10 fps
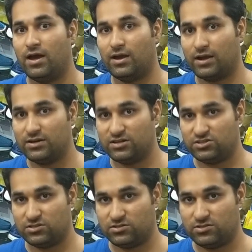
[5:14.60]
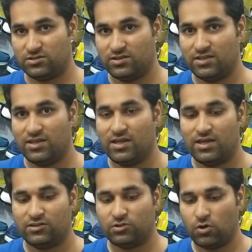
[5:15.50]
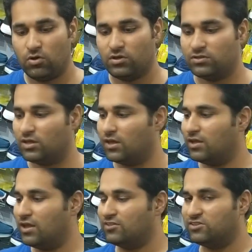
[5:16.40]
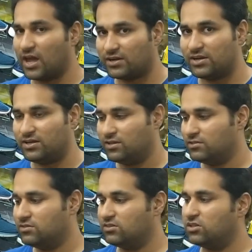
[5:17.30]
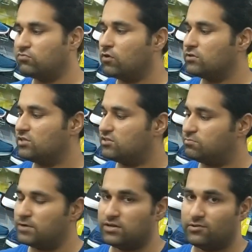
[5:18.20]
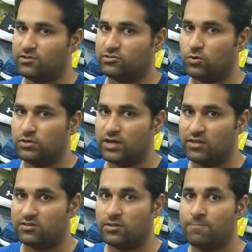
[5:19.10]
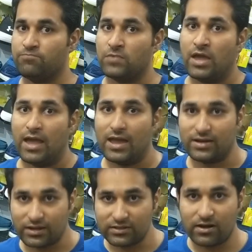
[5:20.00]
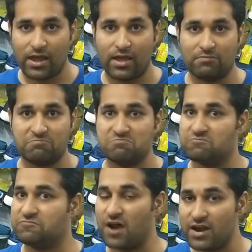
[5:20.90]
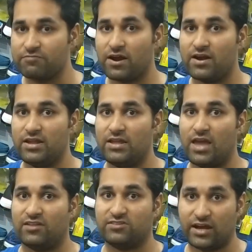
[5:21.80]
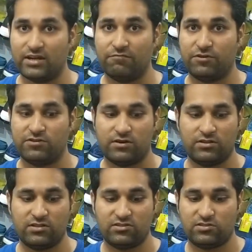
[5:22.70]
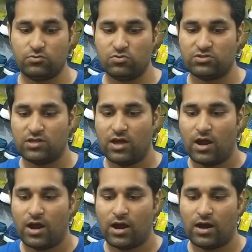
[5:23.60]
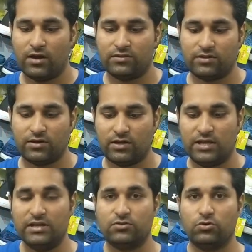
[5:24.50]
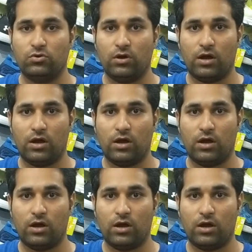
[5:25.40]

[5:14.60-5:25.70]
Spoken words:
conditions. So exactly, this is what this particular sole does. Another very exciting feature in these shoes are the heel to